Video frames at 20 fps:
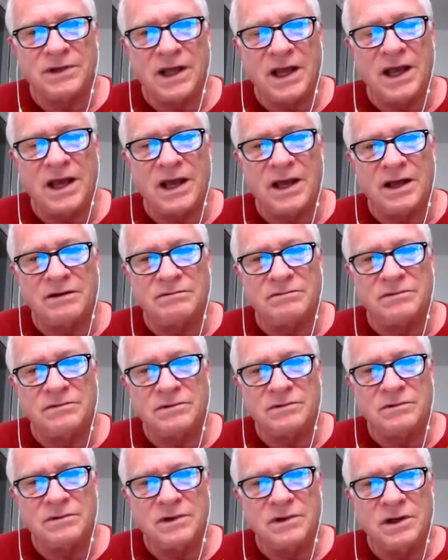and
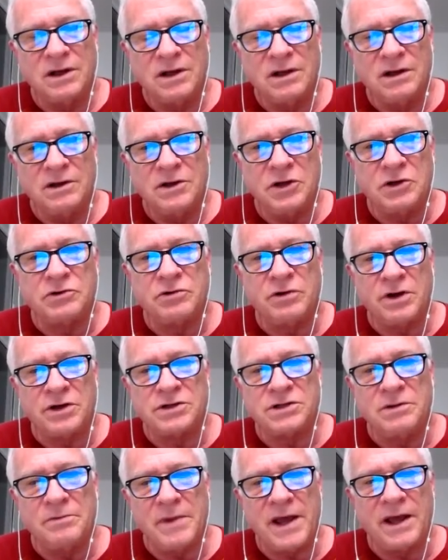you
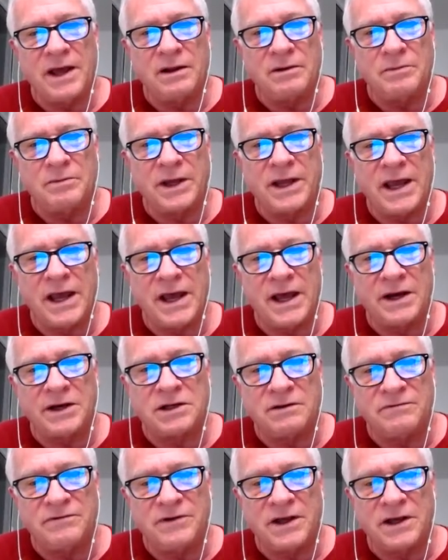trust the mechanic
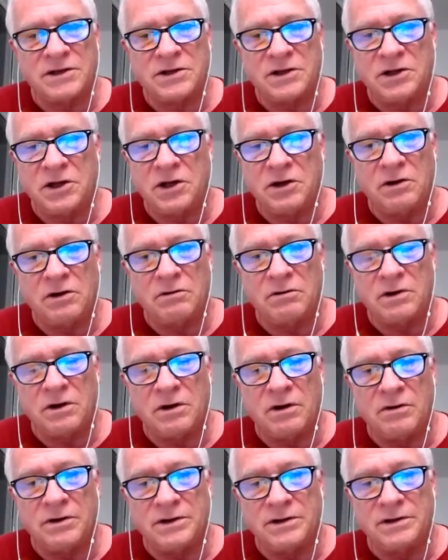to fix it. You don't
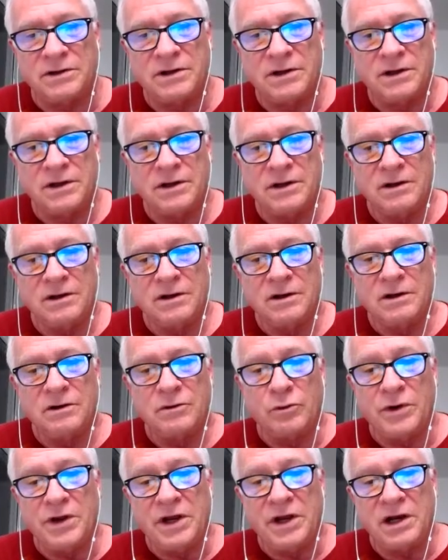go and
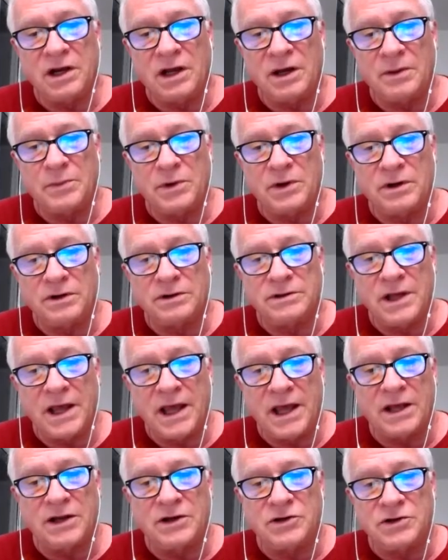read up on
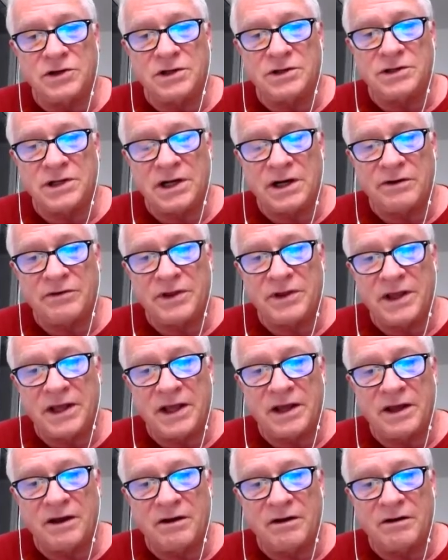engines and
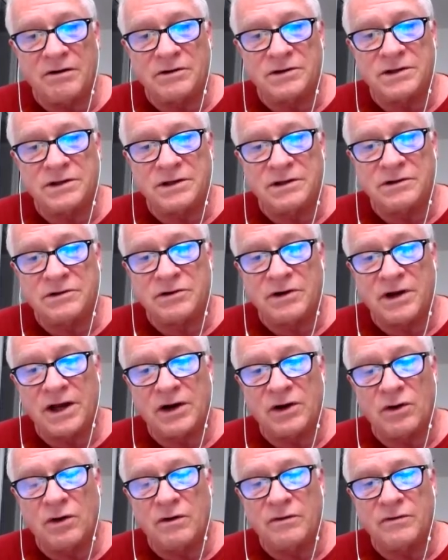everything else and try
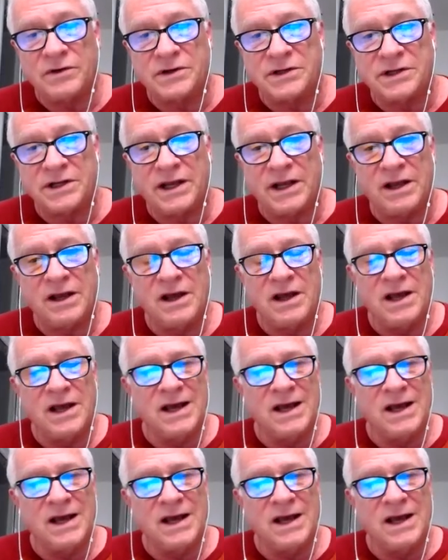to oversee.